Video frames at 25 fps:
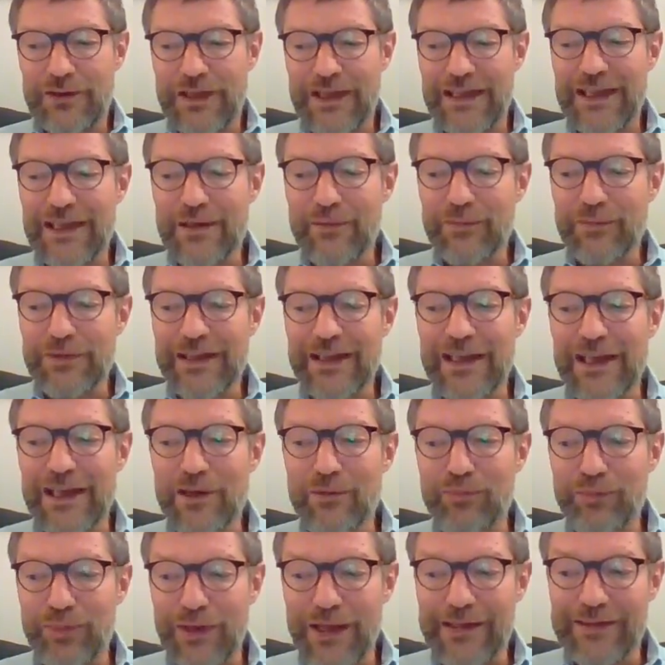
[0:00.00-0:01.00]

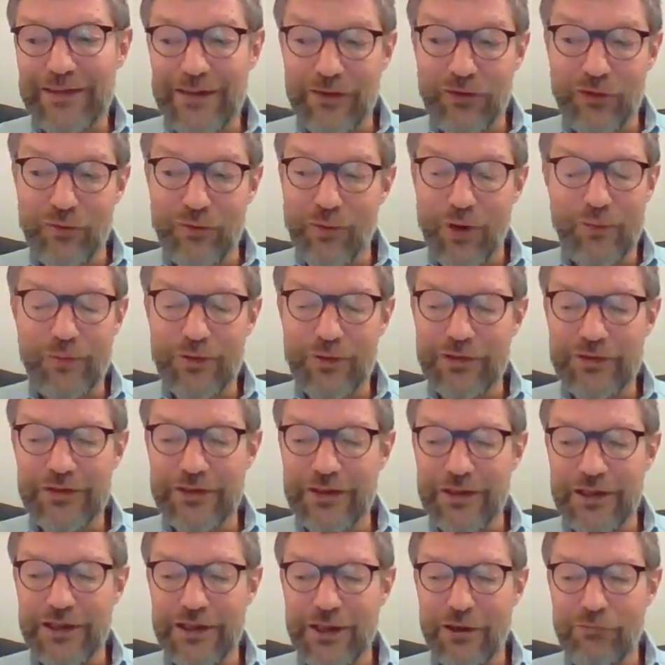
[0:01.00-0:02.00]
taking place at the moment
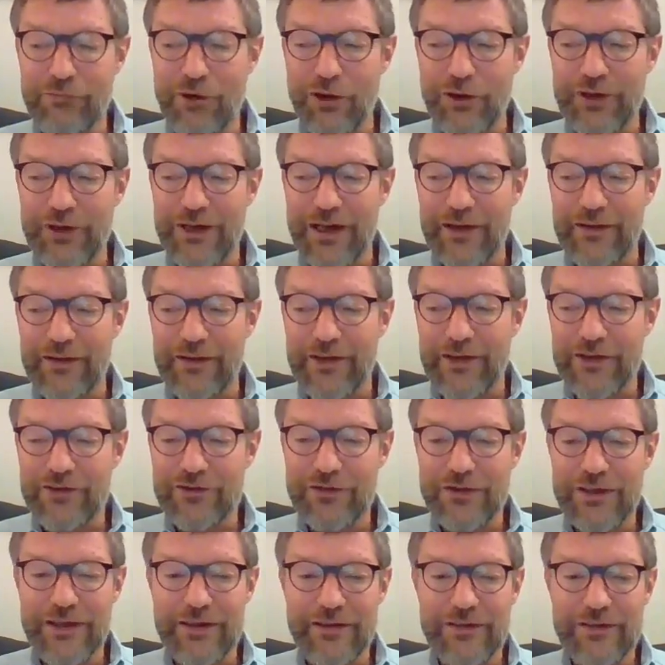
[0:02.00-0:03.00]
in our
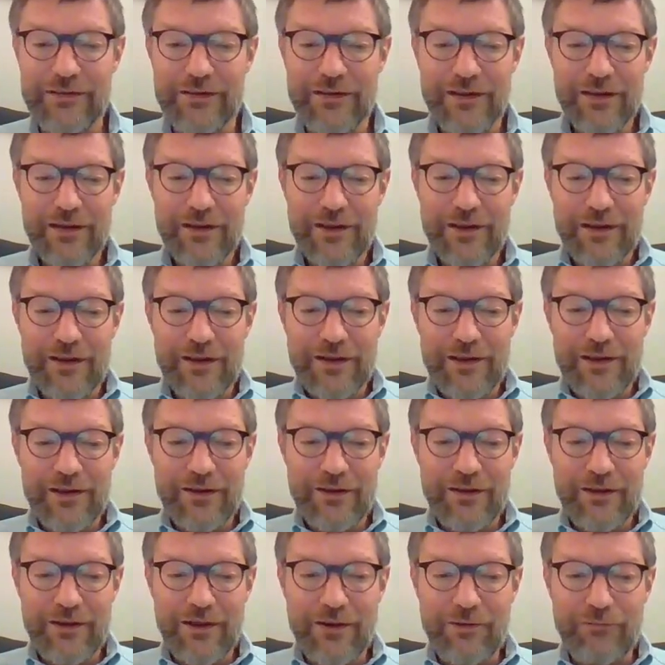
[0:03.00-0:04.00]
organization is
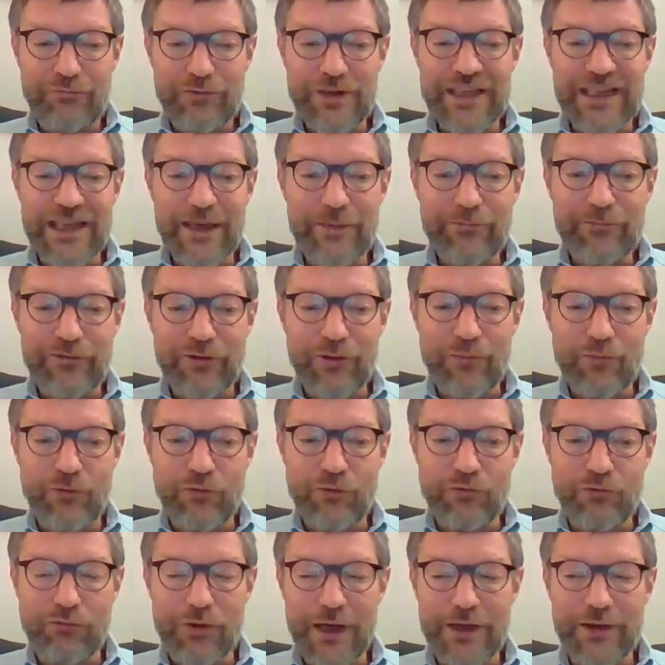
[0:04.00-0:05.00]
we came from
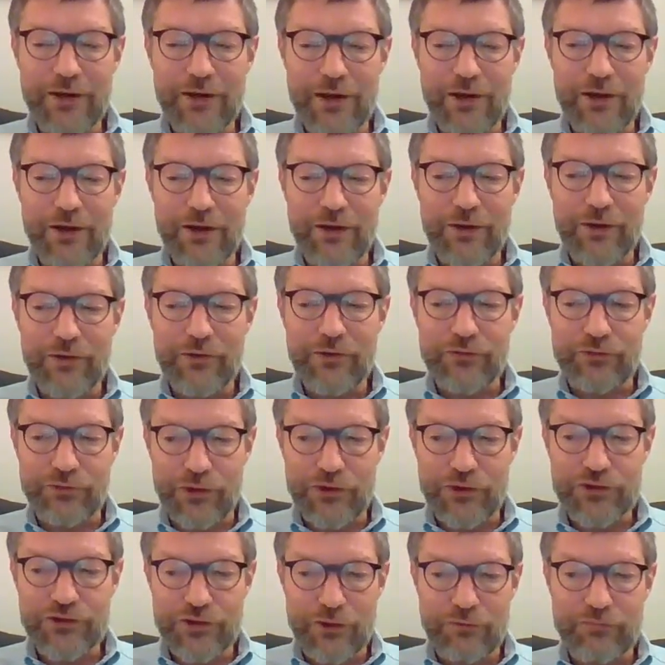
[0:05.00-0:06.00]
one
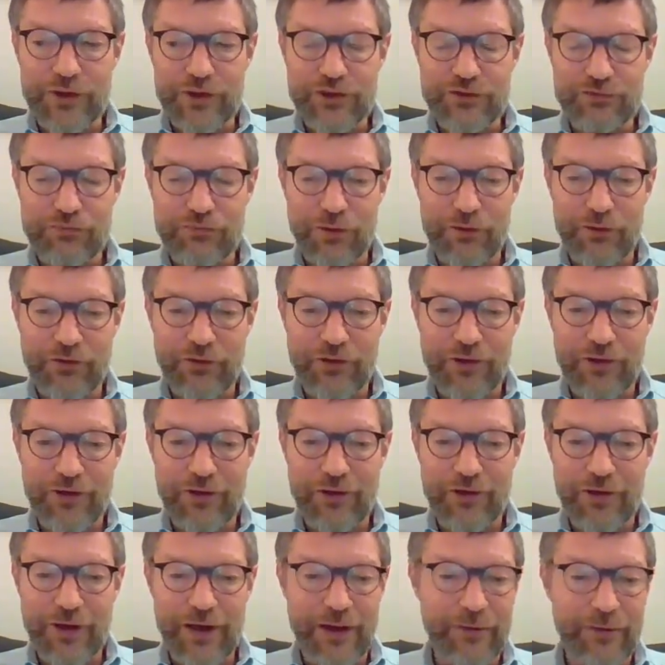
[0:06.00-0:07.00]
structure which was,
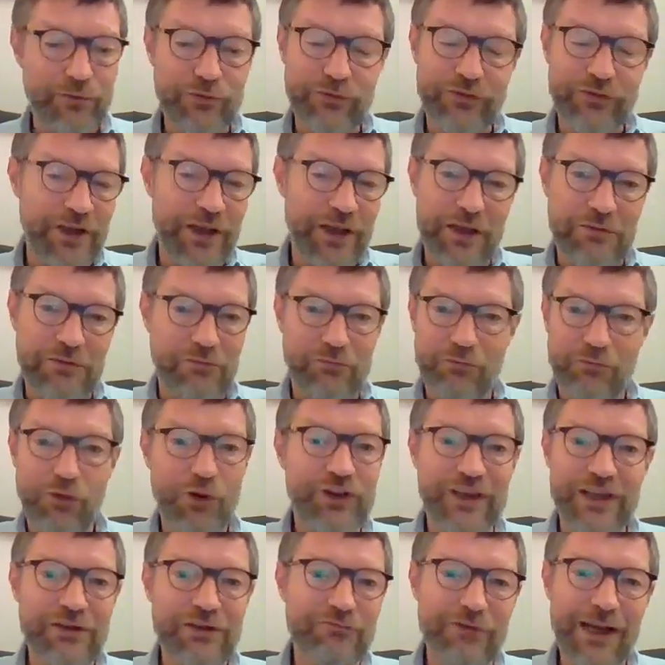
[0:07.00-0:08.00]
I have to say,
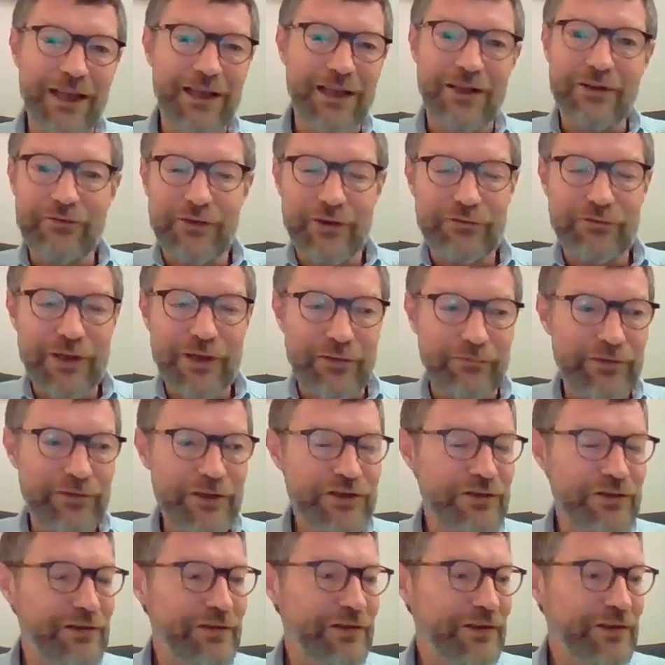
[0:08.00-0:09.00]
working well and very
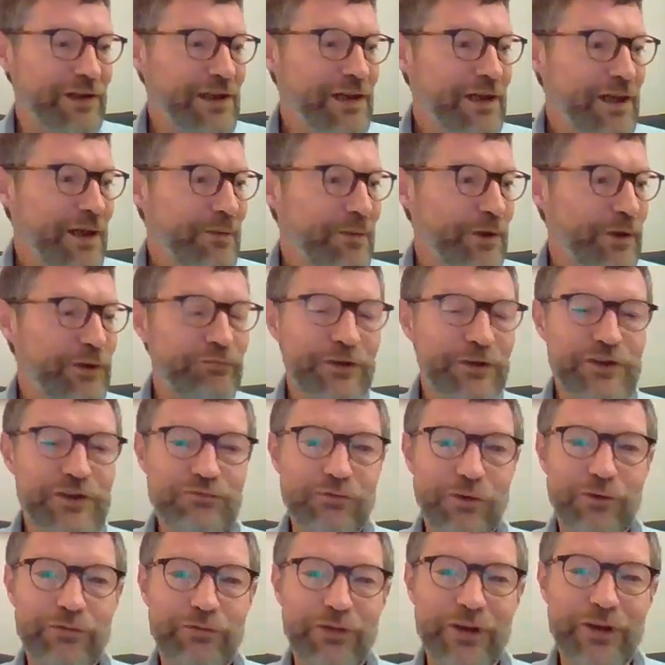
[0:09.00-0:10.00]
efficient, but
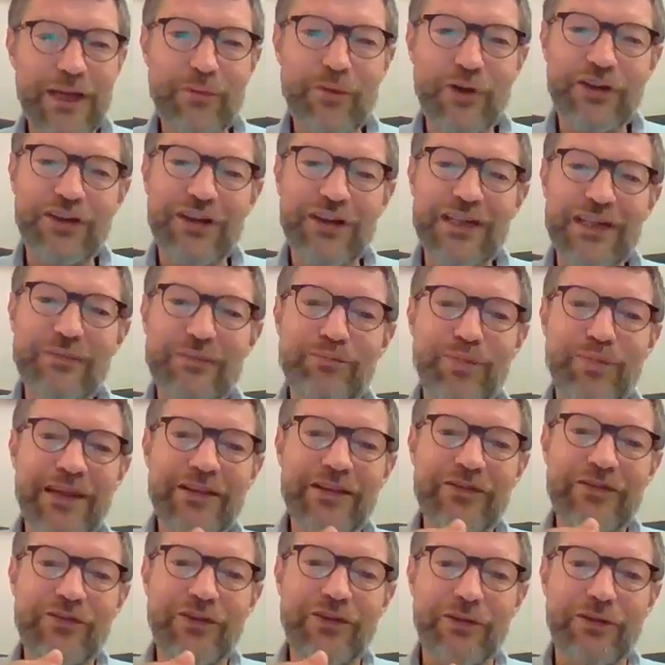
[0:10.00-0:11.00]
which was fundamentally
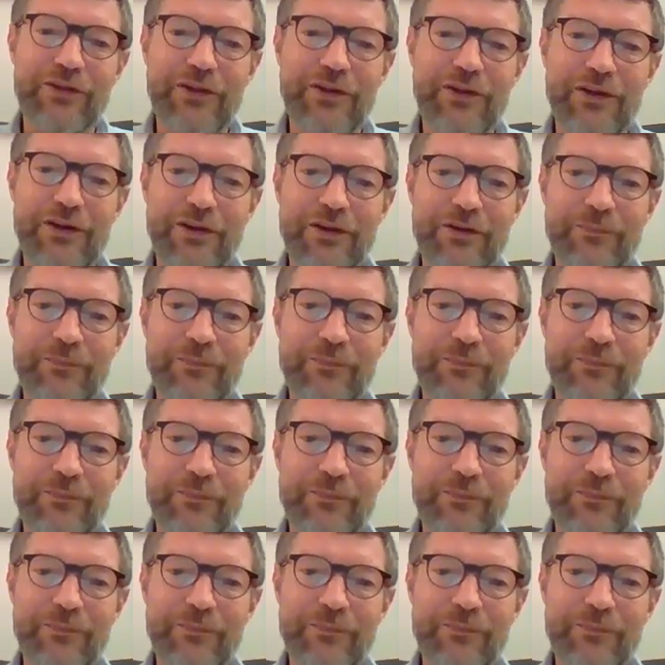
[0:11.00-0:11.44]
based on